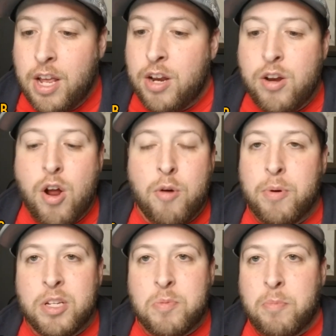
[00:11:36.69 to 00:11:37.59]

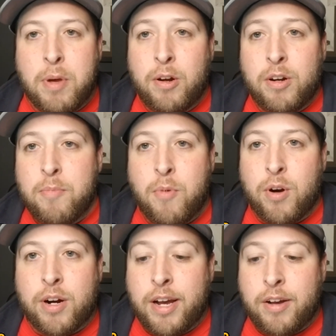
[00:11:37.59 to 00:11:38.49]
Nobody's been better than
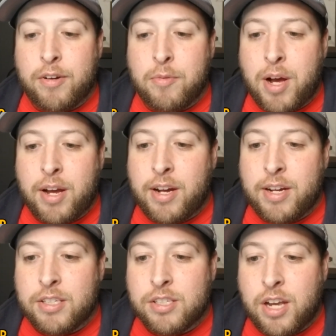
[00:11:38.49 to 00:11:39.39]
Morico in my
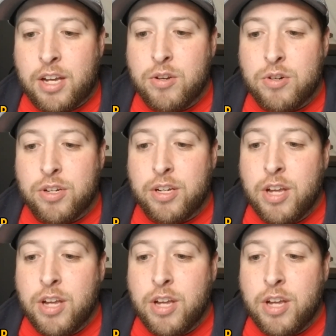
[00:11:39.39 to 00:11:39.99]
eyes. I usually